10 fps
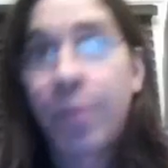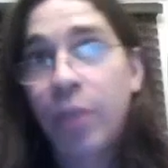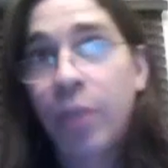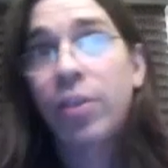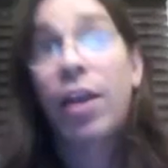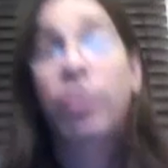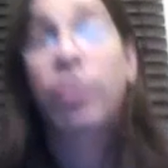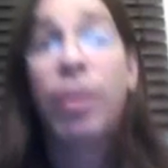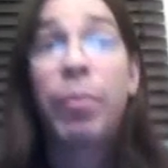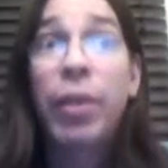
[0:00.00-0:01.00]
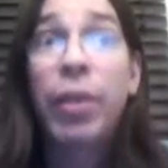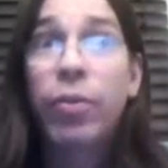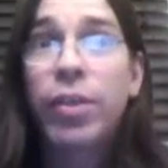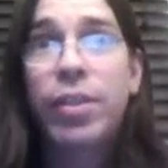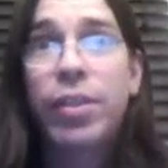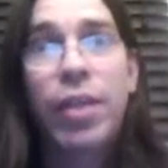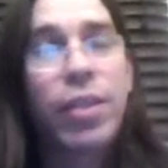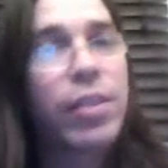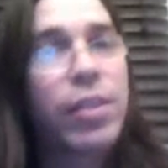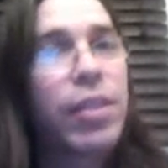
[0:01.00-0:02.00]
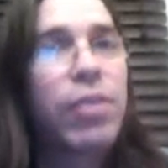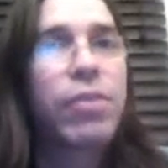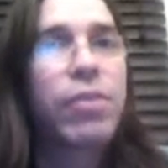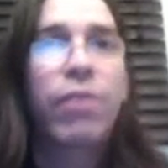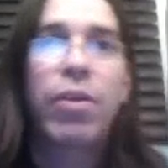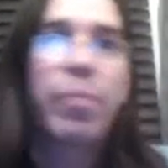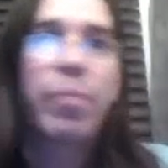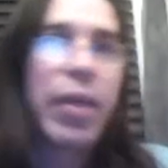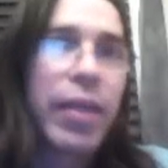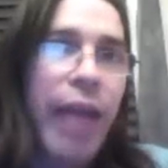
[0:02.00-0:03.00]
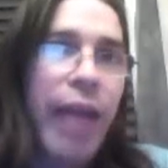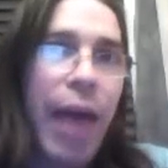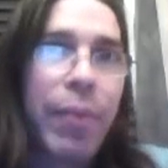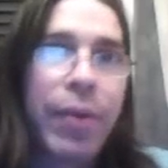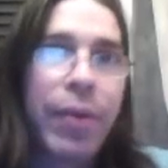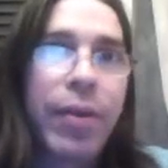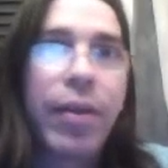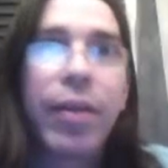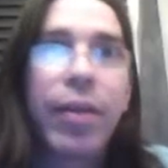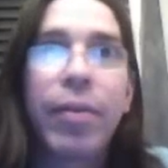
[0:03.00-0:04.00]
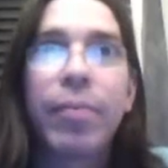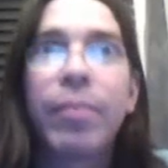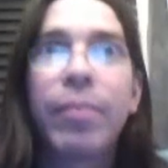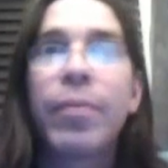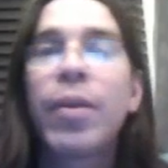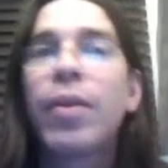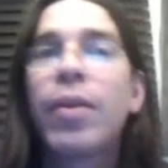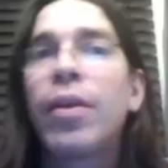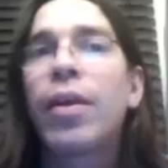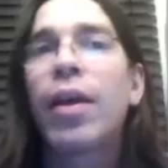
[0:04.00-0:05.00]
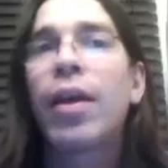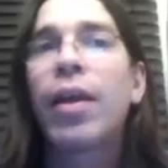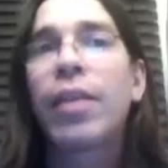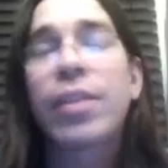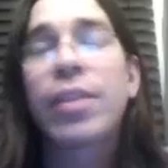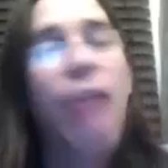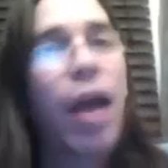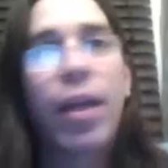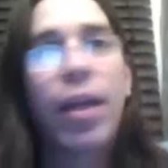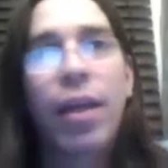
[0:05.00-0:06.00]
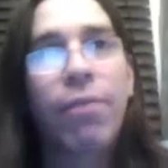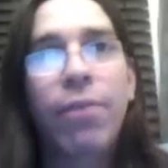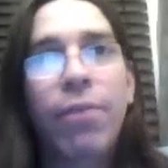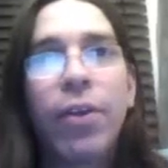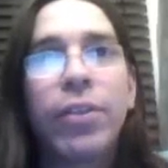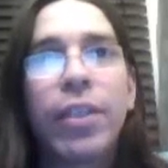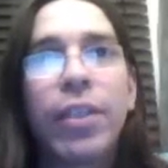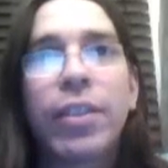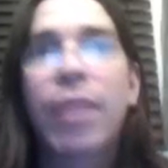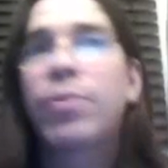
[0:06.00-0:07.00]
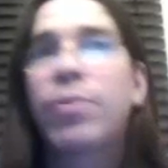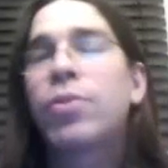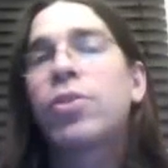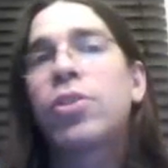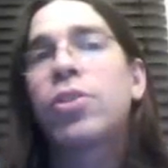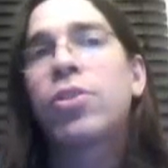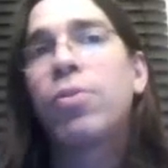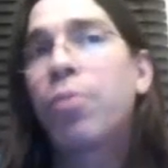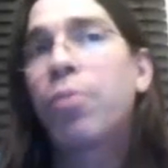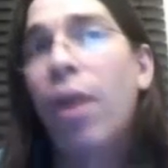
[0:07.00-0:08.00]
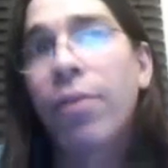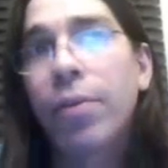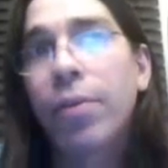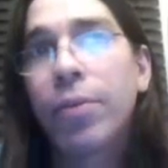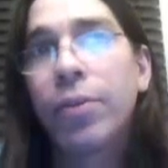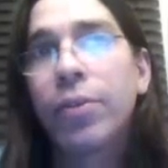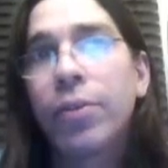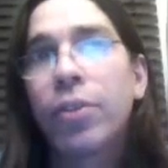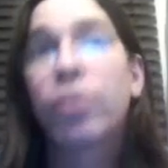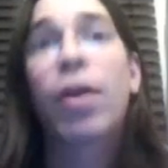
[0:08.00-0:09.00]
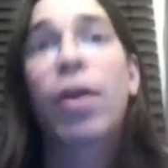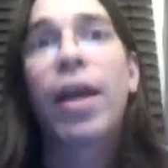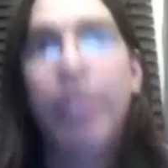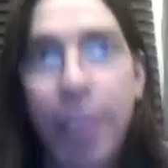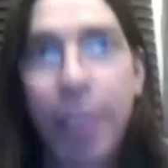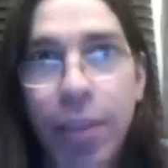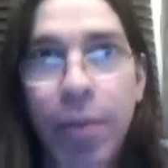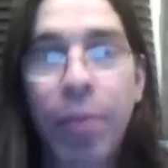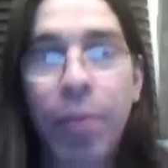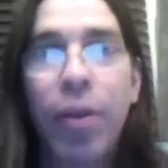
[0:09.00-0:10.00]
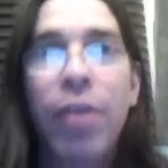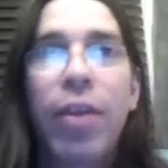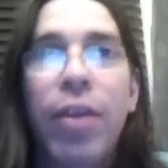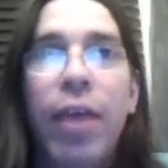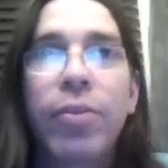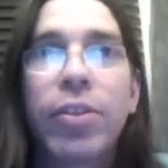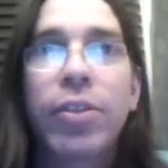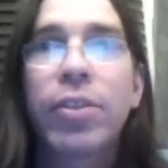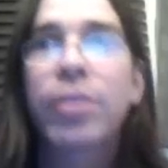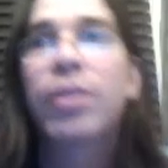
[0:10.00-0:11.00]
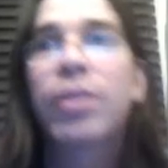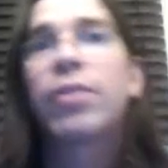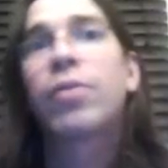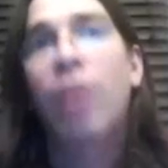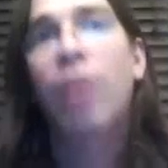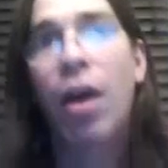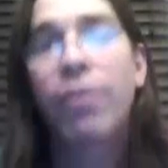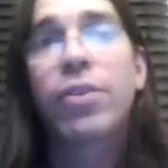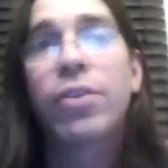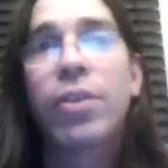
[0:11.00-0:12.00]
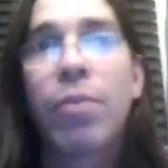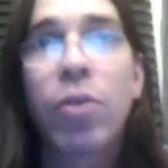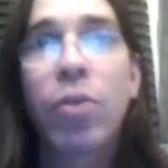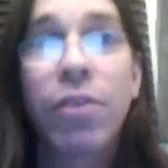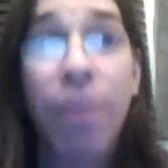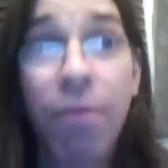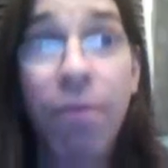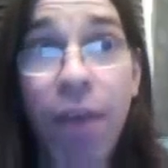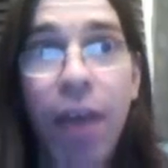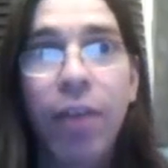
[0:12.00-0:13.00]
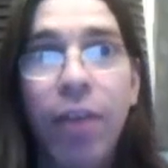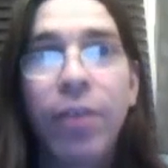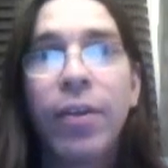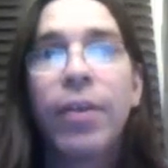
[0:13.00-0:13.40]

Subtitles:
And there's actually a big reason. I just see there's a very big gap, and that's not going to get filled anytime soon. It's just too profitable to try to teach people other languages, and obviously most of them fail.